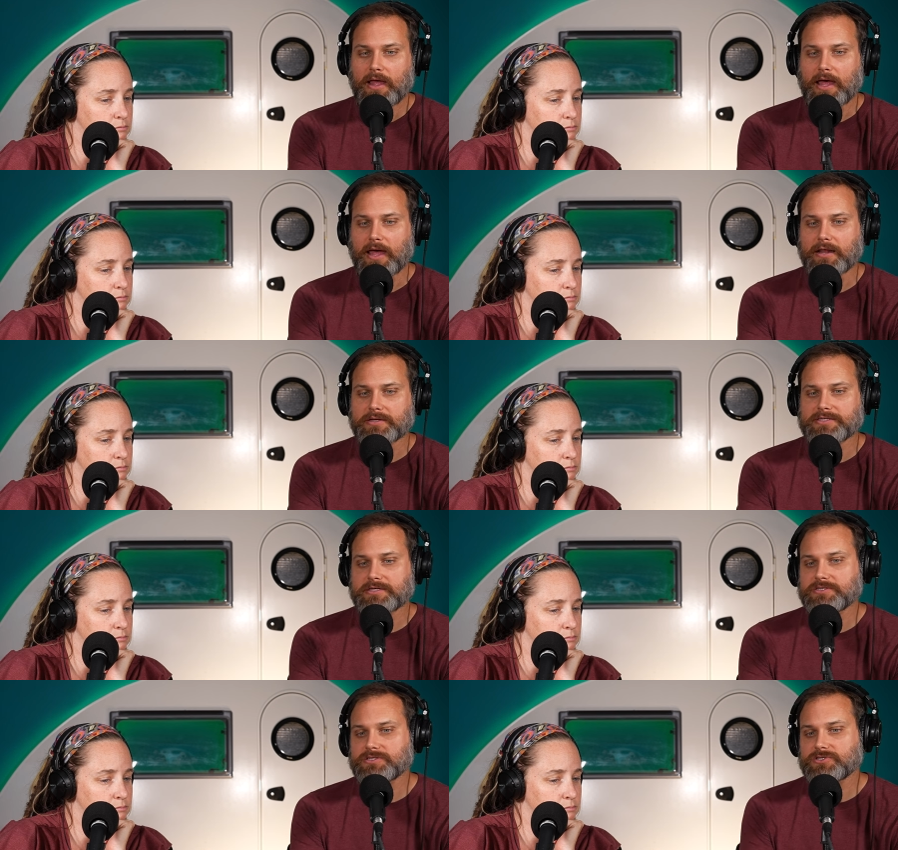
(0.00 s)
Speaker 1: and it
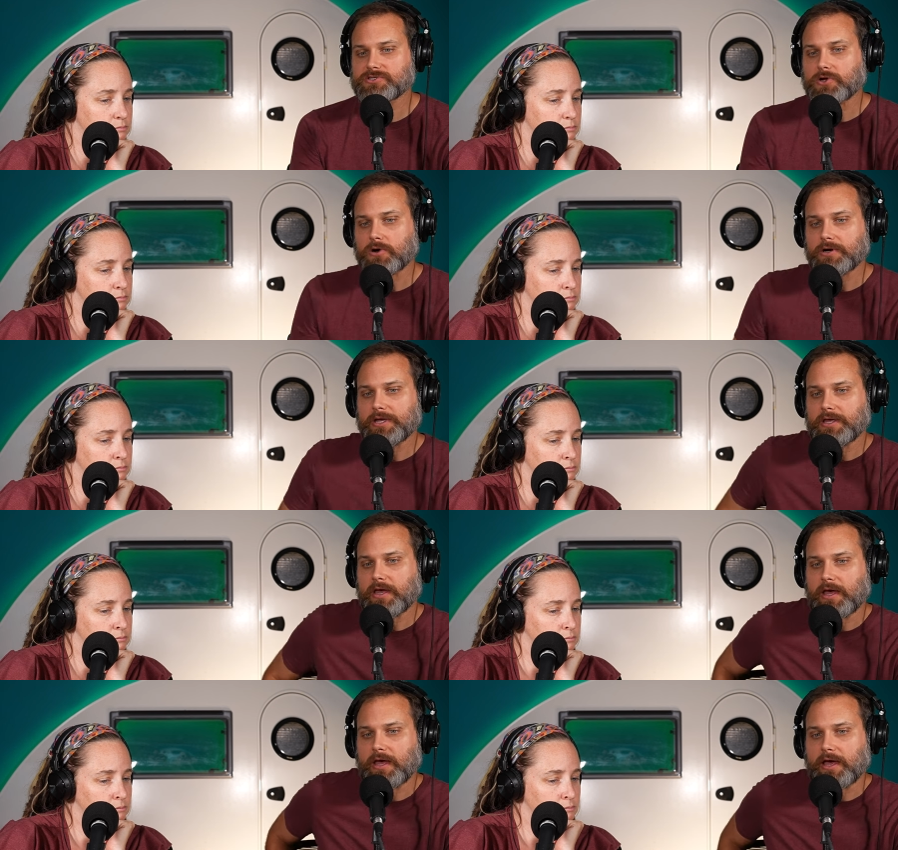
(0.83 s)
says it's
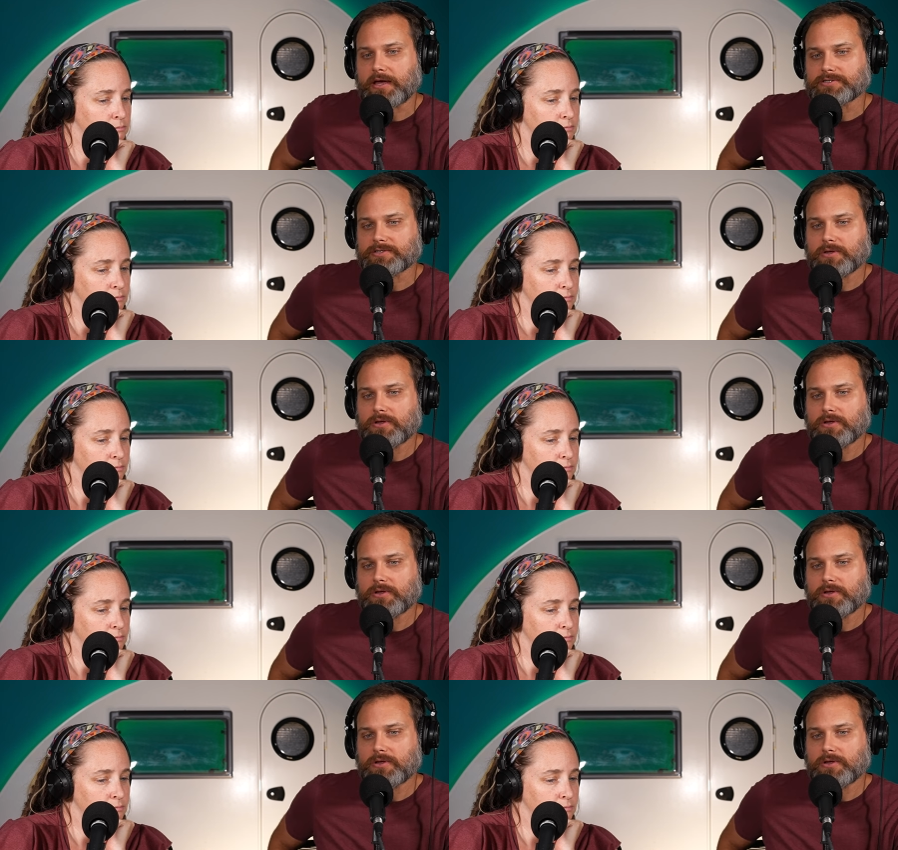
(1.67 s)
starting at